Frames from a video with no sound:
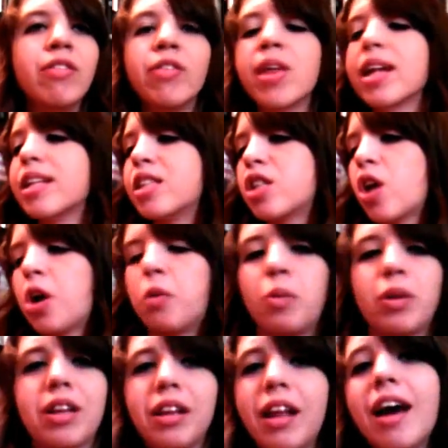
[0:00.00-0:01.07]
that start
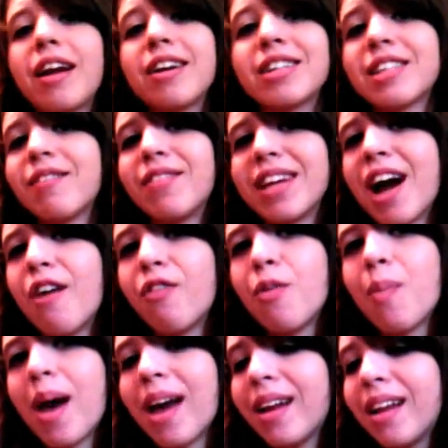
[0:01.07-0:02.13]
with the letters of the
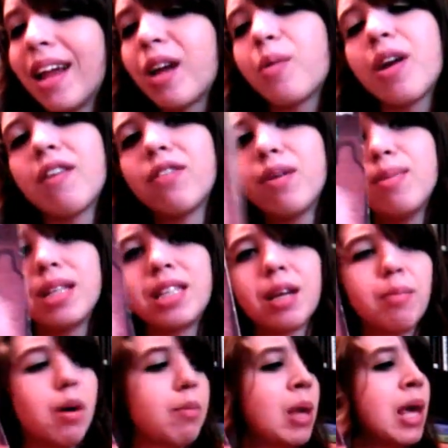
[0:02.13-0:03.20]
alphabet. Like we have the
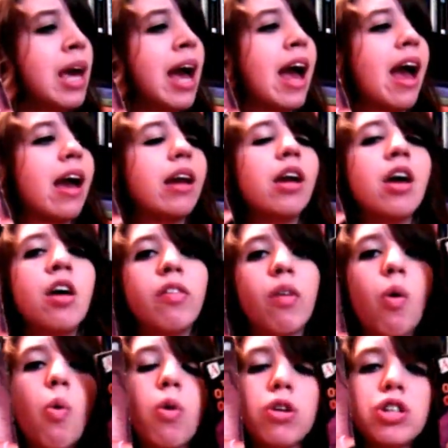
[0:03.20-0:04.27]
missing mummy and the
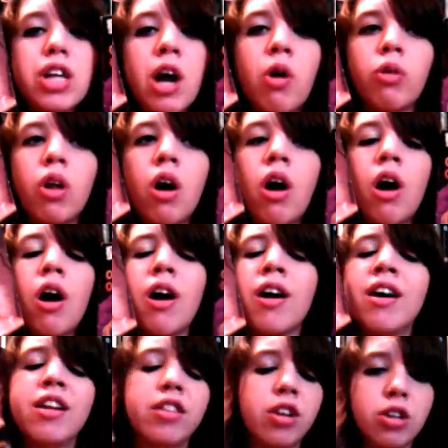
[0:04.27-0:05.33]
orange outlaw.
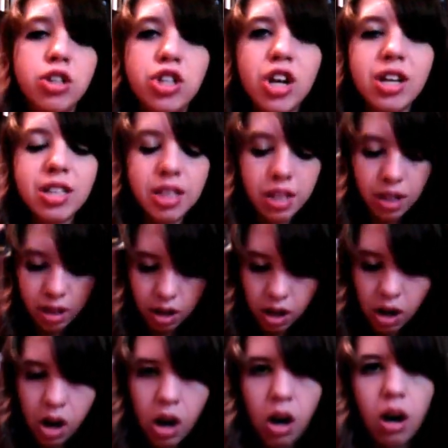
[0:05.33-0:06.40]
They're just,
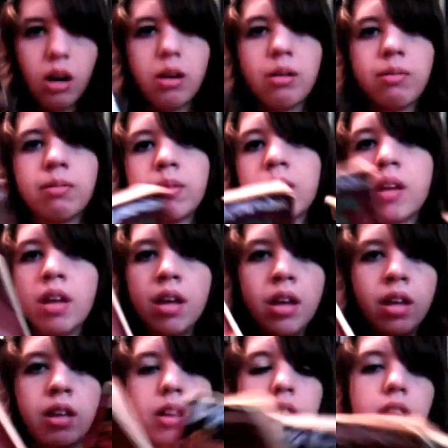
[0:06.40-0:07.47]
uh,
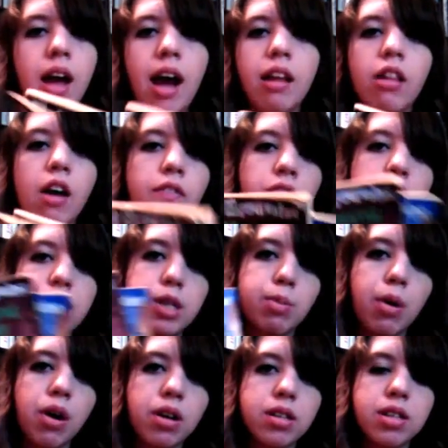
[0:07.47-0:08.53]
I love these
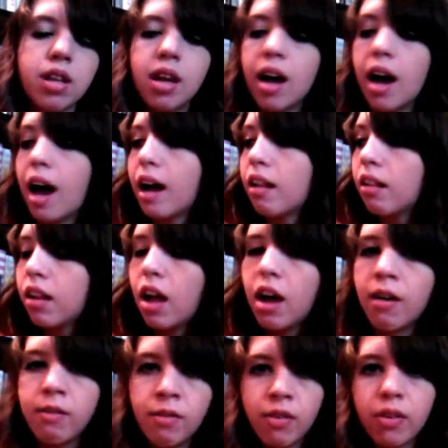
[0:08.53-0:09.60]
books. I
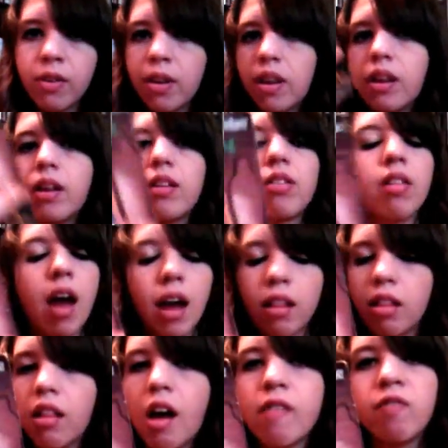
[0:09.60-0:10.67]
love, I
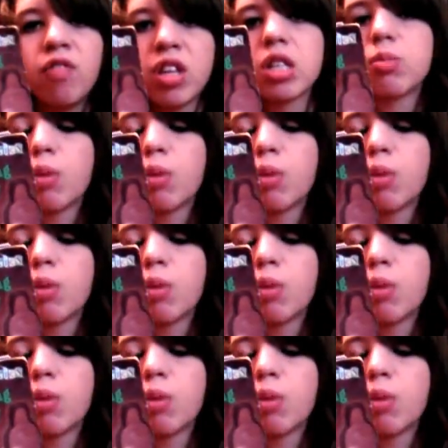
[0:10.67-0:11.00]
love these